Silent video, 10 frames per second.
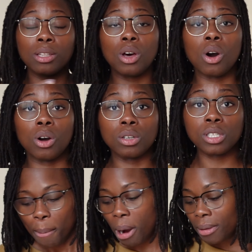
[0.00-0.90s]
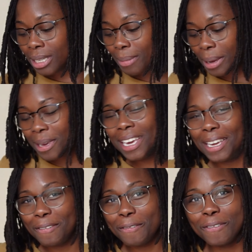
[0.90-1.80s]
long. Probably maybe
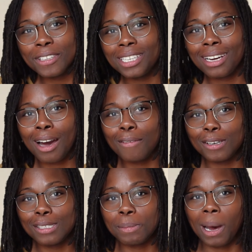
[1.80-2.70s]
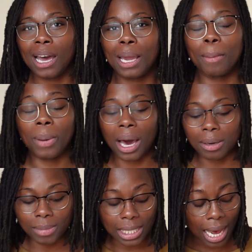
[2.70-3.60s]
even fully covers my
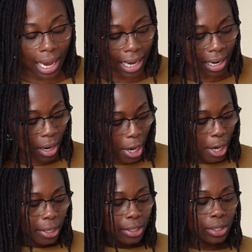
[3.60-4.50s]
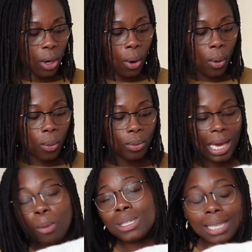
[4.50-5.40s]
bottom side. So
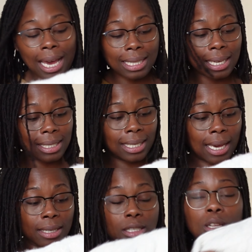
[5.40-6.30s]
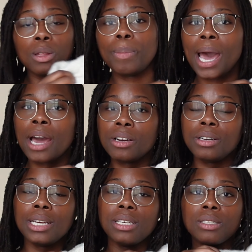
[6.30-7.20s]
that was not the intent. So the
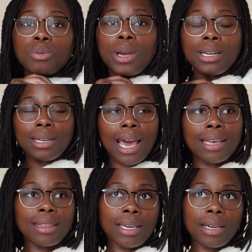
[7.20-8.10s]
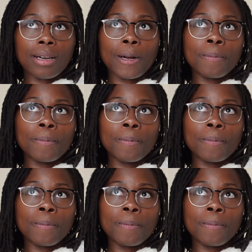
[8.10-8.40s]
pattern is written, I think,